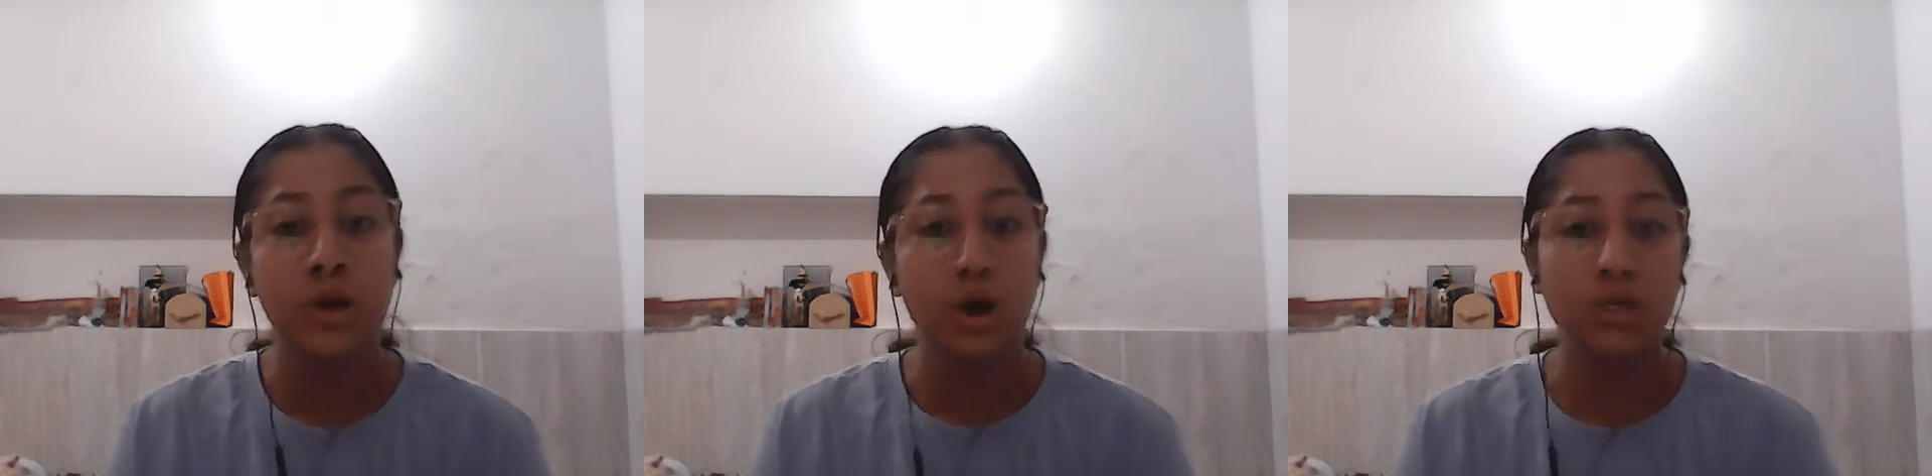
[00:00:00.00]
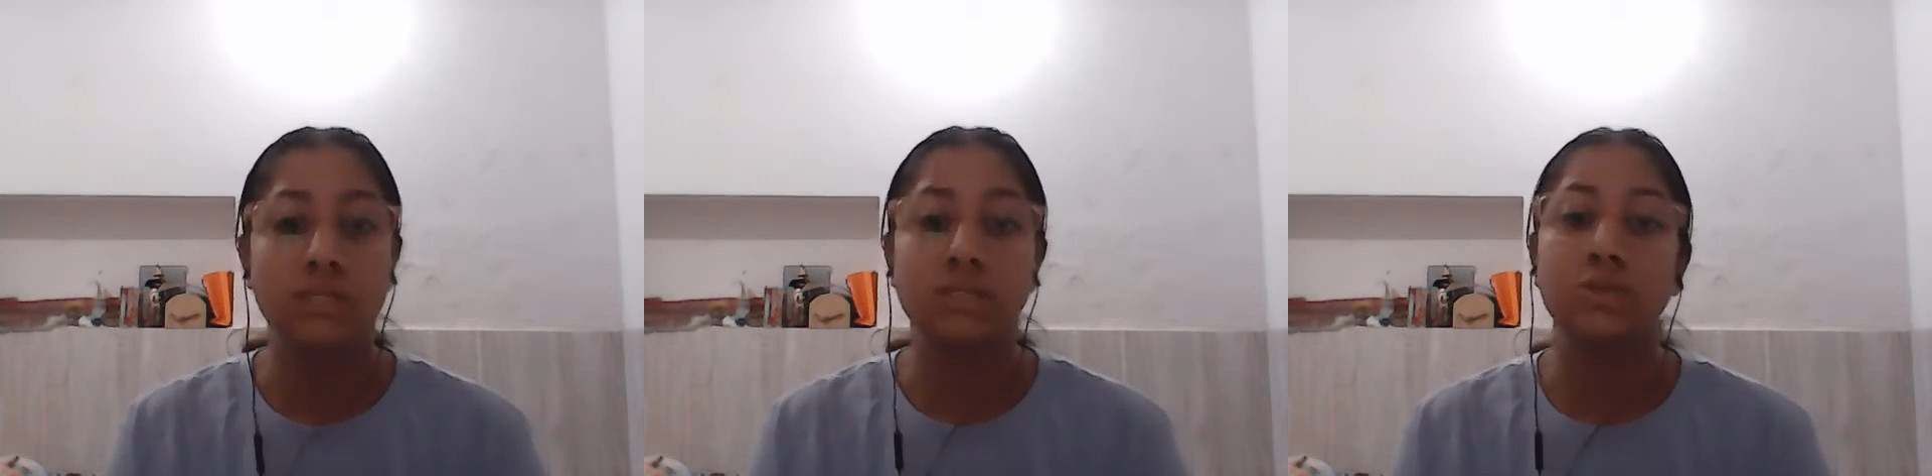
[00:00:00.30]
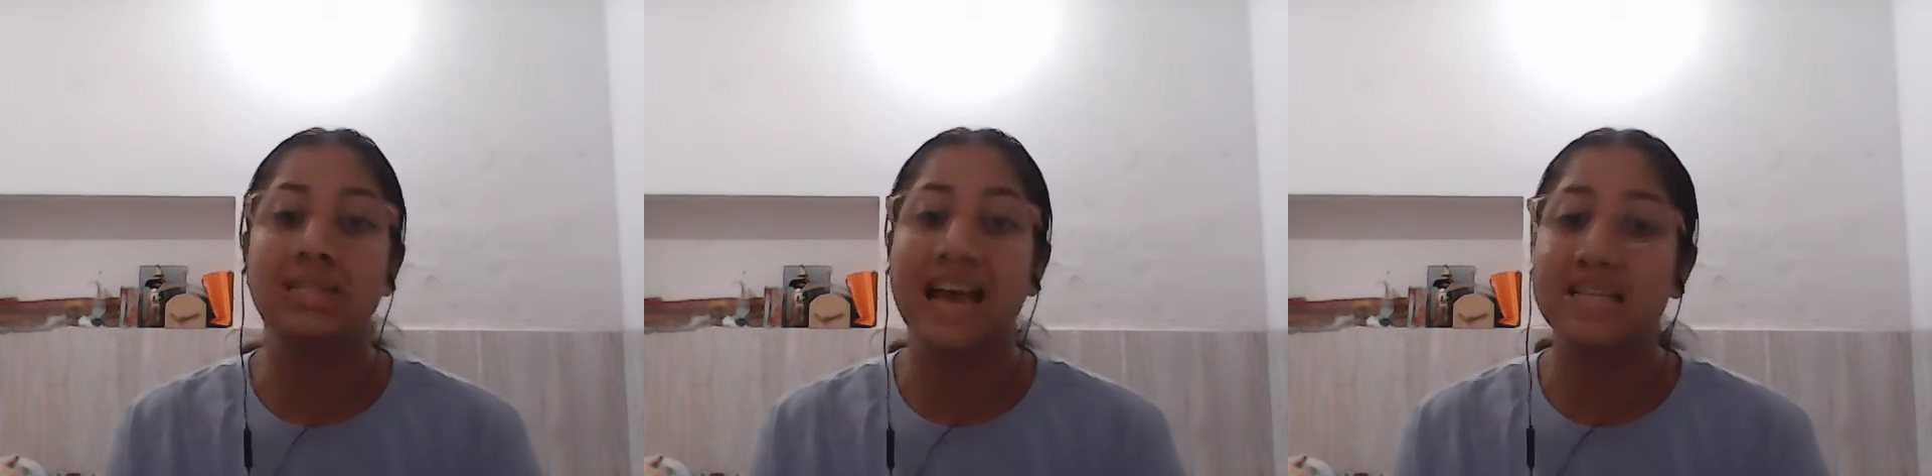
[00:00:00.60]
Okay, so
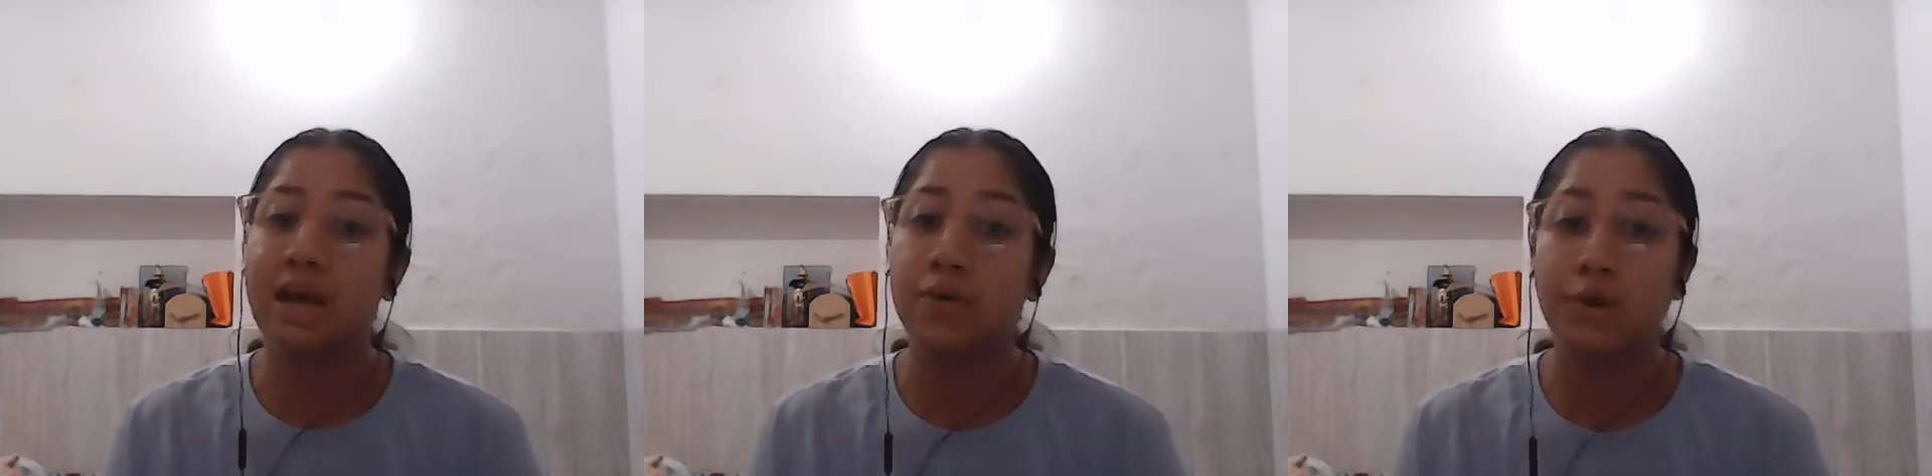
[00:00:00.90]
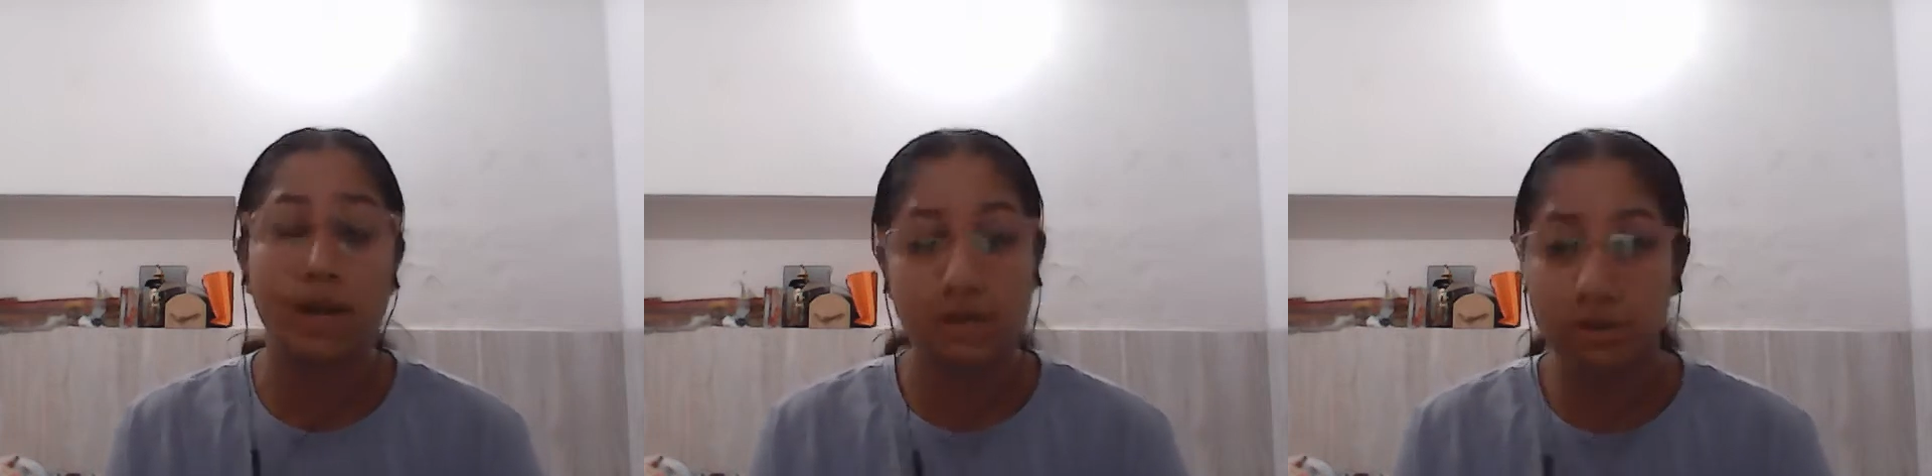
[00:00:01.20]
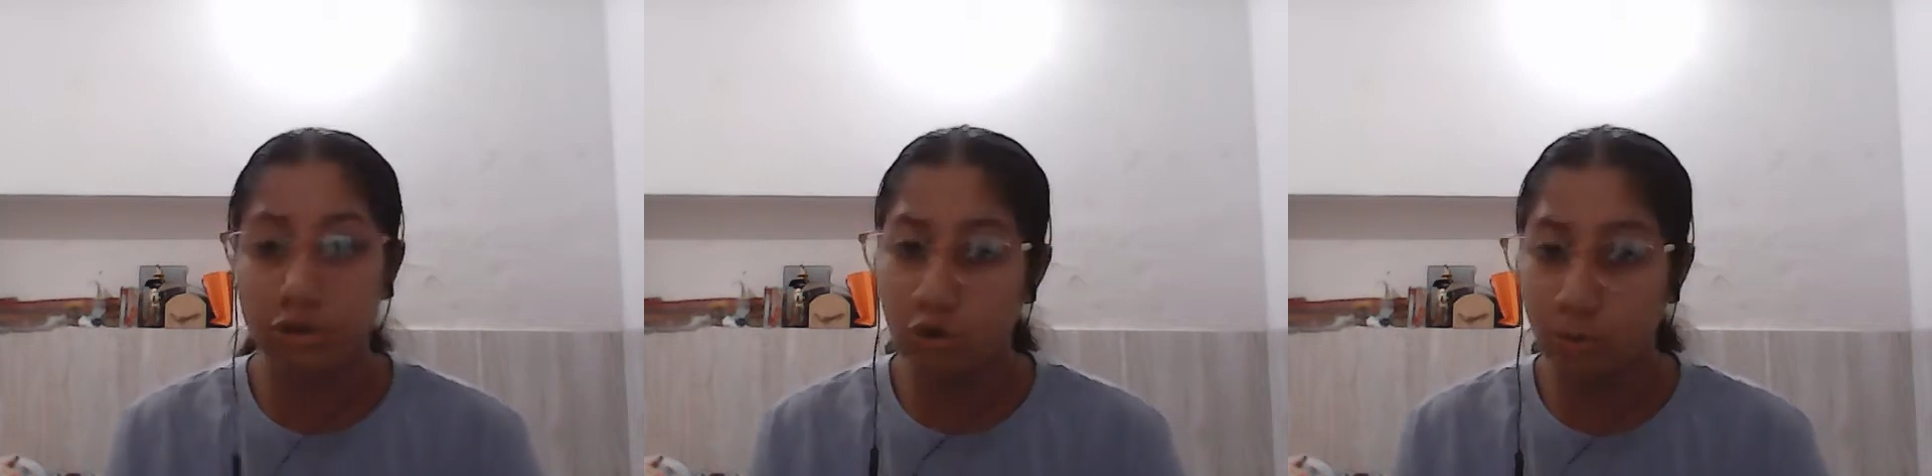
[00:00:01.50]
that's how you enter
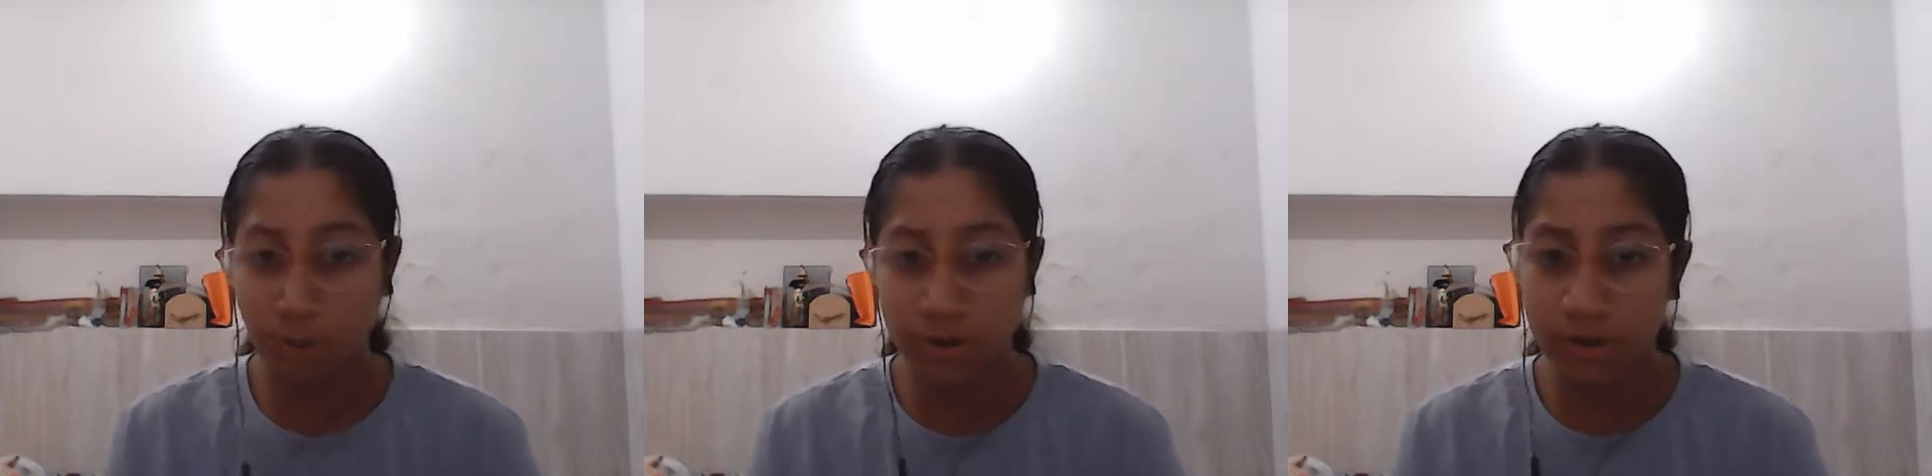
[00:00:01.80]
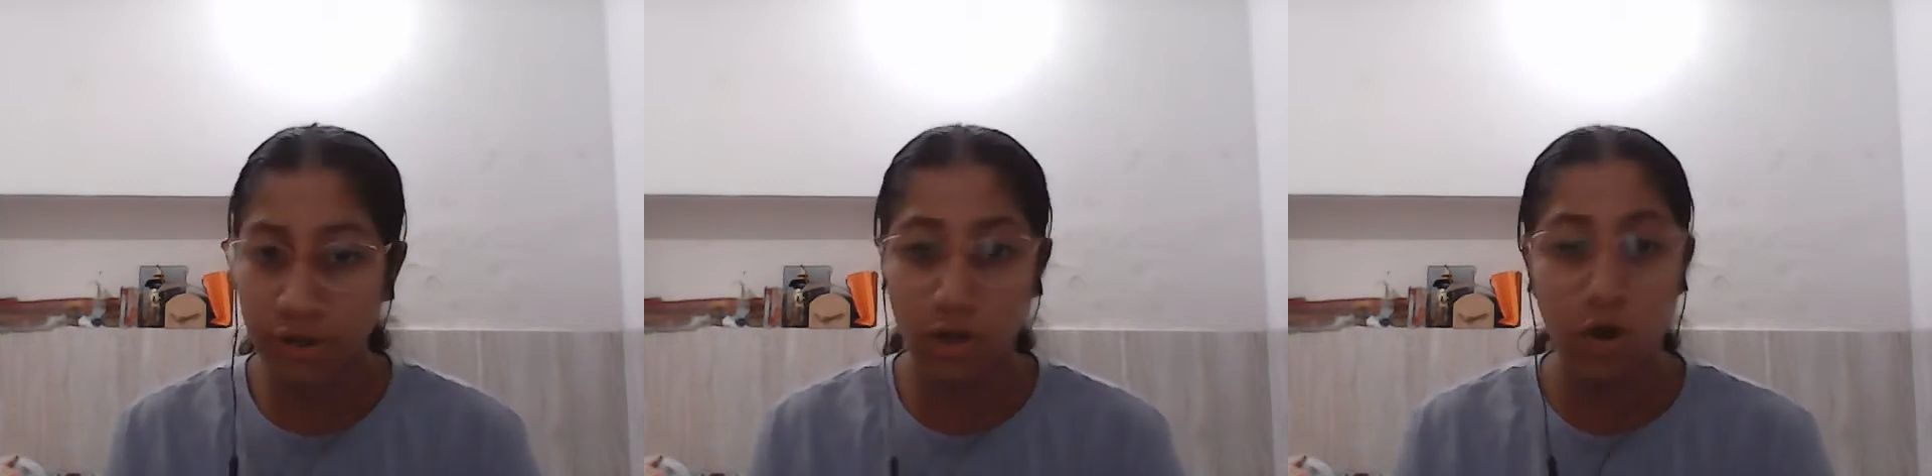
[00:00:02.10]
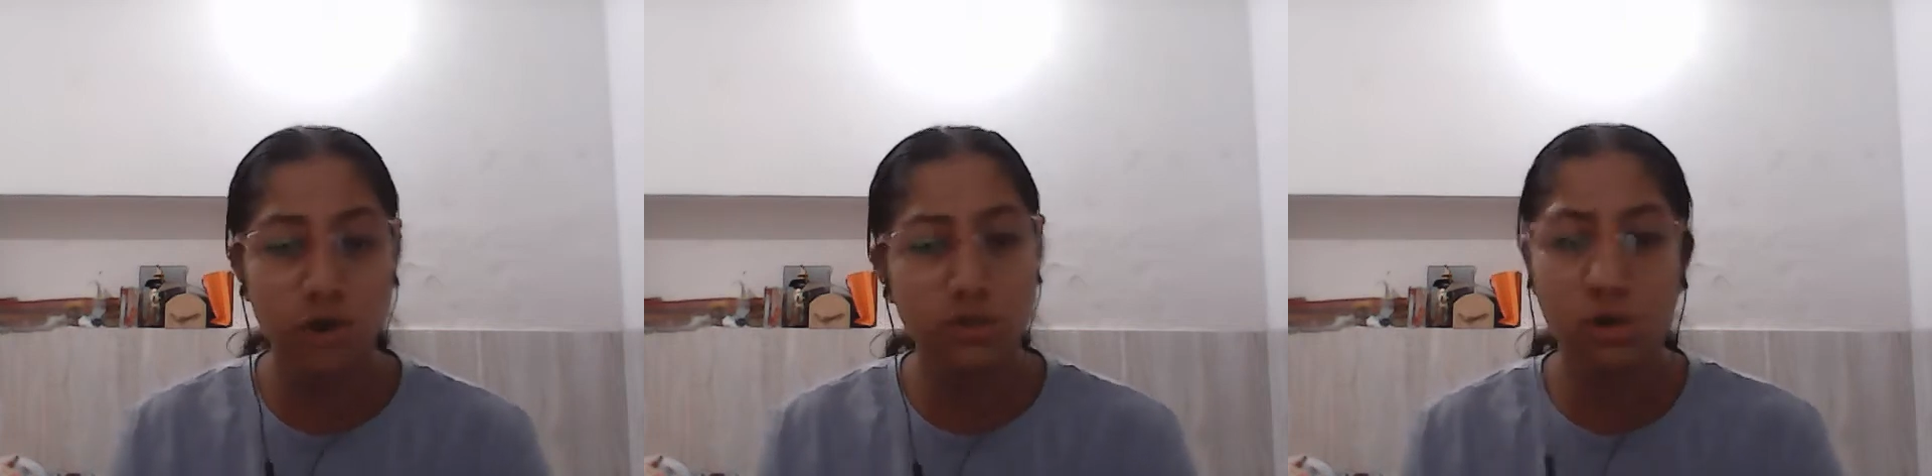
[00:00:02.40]
into a moderated caucus